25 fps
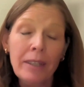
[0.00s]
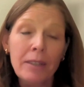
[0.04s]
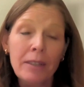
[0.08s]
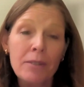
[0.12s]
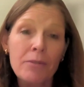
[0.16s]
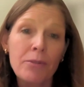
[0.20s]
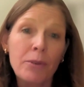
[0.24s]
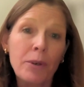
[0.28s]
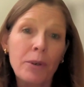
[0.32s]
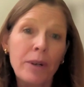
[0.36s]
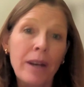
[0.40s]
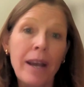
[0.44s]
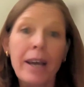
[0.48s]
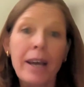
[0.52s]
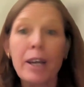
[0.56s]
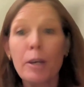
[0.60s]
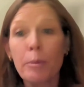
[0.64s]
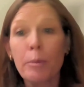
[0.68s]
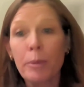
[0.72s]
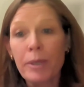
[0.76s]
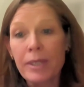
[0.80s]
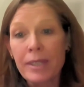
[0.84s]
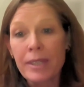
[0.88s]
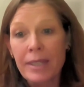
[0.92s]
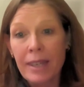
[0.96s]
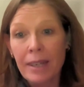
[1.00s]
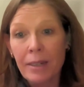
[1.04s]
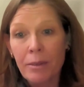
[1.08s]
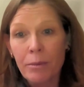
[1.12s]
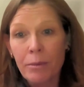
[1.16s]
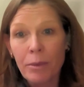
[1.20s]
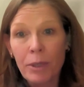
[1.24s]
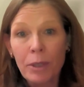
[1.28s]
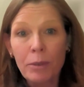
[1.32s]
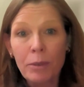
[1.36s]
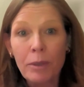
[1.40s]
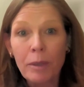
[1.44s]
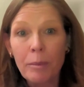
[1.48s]
for 100%
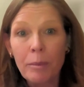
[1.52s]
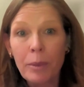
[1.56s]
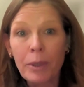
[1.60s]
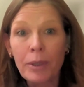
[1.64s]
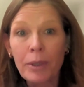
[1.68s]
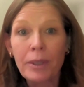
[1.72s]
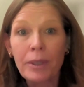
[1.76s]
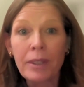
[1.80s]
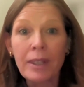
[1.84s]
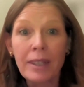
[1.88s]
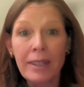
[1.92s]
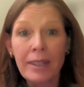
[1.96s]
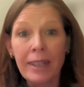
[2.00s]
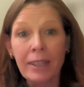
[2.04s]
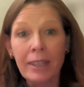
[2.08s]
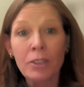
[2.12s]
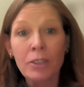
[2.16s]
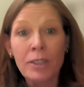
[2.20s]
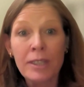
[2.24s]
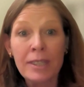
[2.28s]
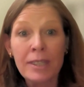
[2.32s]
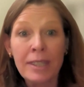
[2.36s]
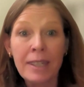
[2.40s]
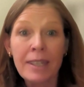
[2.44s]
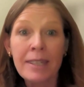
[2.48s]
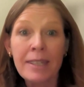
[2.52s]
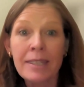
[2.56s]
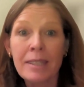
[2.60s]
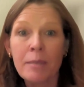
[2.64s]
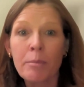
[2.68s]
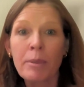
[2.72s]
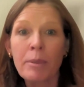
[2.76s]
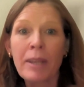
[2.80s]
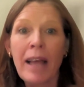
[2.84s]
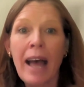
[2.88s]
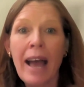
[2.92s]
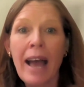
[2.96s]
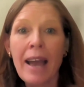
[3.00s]
renewable electricity
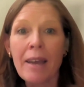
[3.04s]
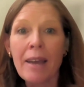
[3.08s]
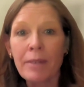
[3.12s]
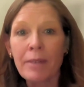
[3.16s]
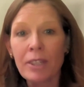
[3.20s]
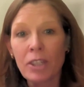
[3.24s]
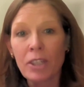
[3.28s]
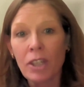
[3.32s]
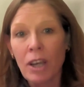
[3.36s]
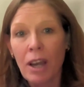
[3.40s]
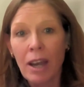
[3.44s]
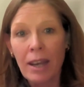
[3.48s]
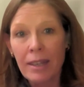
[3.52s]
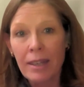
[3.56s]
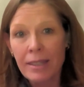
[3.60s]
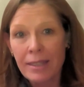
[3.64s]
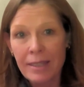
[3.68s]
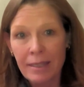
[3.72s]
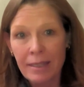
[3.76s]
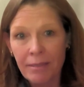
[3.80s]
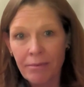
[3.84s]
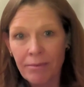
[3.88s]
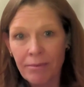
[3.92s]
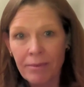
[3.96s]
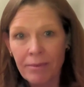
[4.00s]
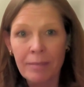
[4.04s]
supply, which costs a